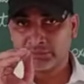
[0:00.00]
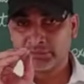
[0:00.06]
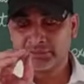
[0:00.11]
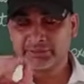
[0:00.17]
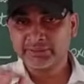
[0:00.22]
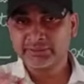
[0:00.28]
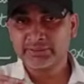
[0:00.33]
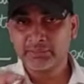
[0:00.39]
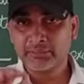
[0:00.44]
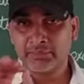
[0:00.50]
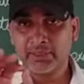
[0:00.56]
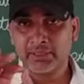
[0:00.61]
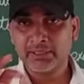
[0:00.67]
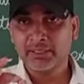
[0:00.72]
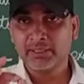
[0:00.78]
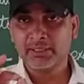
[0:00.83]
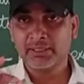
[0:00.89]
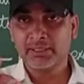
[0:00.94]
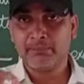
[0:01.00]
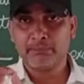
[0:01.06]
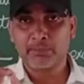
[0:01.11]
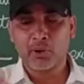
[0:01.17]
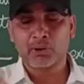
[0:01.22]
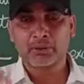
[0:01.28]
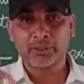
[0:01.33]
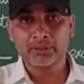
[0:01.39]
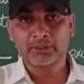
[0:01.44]
this is the very
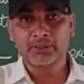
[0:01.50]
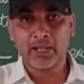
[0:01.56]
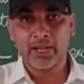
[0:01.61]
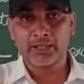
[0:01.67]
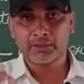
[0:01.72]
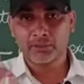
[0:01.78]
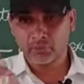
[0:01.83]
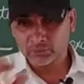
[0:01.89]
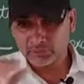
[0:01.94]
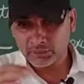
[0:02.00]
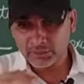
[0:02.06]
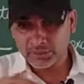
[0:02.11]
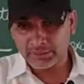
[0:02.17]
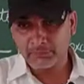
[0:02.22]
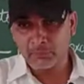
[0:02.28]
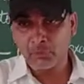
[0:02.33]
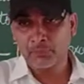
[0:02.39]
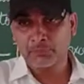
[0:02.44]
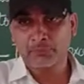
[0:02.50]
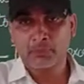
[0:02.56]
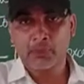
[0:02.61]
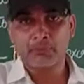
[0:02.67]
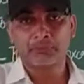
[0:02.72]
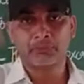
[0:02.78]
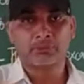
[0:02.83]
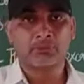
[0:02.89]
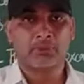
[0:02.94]
important that to the remove
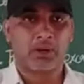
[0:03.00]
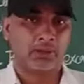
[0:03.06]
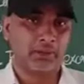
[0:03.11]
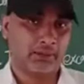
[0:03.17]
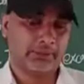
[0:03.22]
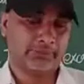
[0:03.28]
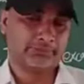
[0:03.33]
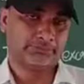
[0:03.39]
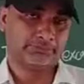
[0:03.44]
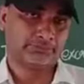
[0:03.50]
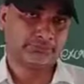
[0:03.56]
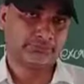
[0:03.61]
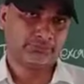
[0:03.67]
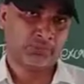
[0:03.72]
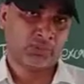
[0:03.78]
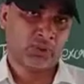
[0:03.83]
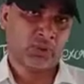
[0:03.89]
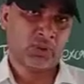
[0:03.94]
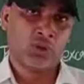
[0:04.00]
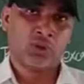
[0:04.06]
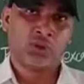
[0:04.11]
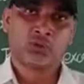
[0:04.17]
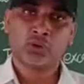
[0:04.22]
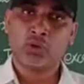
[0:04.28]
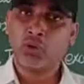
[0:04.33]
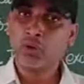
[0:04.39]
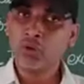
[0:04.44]
from the body.
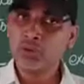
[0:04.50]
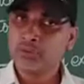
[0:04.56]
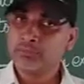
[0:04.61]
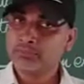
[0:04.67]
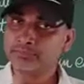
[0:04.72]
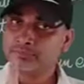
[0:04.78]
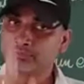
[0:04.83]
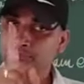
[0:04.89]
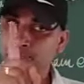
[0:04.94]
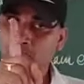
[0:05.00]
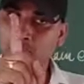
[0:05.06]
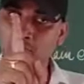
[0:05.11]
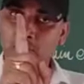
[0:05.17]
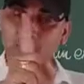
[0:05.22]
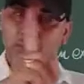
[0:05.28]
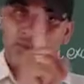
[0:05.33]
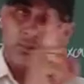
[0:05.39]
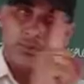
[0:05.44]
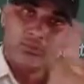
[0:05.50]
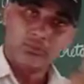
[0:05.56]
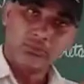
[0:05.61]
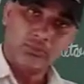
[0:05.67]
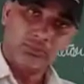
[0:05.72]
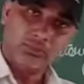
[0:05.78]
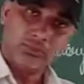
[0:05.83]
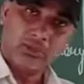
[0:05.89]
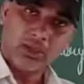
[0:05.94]
So
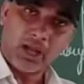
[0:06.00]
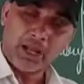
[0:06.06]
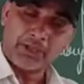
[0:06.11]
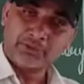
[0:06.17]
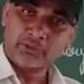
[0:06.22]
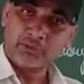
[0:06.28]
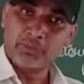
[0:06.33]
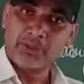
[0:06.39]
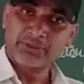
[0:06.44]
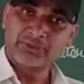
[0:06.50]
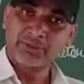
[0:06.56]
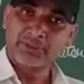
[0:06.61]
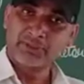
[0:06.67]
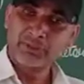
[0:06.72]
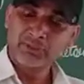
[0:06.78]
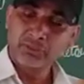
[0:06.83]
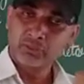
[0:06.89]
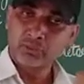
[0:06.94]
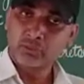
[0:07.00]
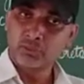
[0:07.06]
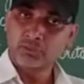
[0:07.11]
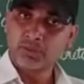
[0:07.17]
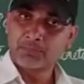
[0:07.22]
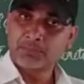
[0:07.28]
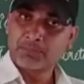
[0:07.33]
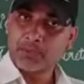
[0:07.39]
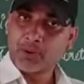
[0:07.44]
as you mentioned, to
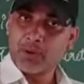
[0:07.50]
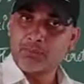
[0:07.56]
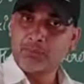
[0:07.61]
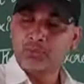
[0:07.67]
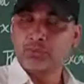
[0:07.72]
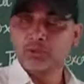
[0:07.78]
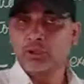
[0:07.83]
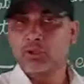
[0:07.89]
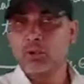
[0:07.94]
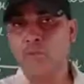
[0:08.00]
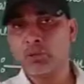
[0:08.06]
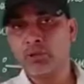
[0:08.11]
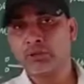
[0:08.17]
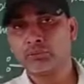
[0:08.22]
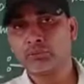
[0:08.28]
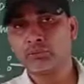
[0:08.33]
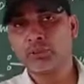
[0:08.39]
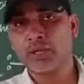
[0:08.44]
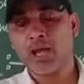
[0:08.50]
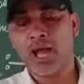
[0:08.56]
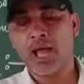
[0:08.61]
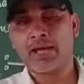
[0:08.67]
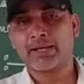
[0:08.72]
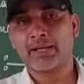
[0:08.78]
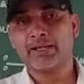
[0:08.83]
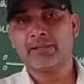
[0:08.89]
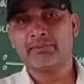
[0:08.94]
the from to the lower to the
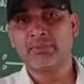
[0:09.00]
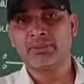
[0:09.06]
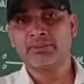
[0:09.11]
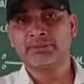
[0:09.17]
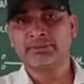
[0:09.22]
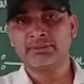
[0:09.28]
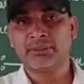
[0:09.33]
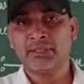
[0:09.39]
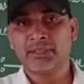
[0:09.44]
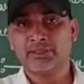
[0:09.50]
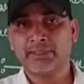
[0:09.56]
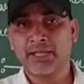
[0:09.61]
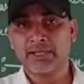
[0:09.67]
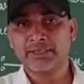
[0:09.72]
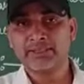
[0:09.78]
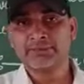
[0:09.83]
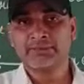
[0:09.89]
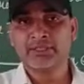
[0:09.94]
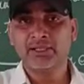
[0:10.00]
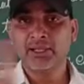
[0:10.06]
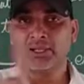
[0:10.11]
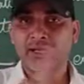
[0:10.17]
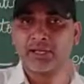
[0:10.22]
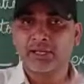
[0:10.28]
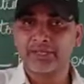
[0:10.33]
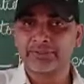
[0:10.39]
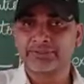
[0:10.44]
higher animals, that is the
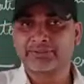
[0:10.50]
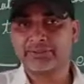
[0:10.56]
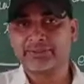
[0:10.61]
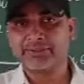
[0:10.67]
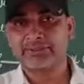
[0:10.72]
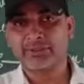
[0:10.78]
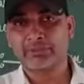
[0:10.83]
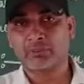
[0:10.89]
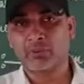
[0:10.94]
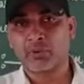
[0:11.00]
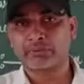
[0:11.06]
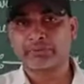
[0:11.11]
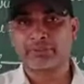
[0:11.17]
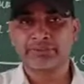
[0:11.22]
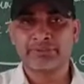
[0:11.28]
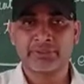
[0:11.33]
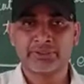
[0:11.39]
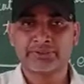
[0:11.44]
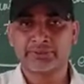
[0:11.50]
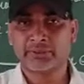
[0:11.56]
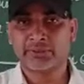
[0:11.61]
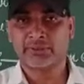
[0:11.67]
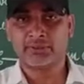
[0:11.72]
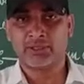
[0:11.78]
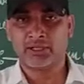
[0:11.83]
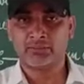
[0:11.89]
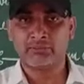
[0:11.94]
excretion process is
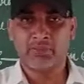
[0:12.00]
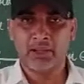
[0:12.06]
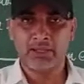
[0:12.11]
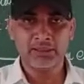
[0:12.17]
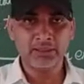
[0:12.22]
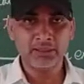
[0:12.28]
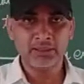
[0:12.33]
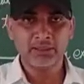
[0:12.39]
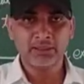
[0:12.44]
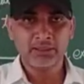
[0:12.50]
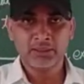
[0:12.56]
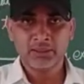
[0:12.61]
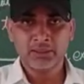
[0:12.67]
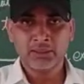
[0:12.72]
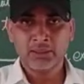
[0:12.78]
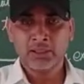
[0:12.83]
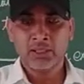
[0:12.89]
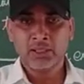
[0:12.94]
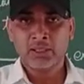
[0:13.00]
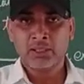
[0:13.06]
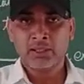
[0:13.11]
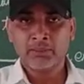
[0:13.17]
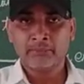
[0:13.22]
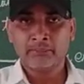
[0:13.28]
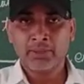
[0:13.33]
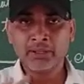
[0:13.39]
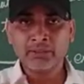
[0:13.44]
done by,
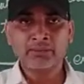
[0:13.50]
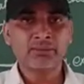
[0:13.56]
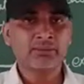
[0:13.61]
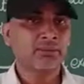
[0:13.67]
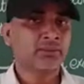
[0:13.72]
but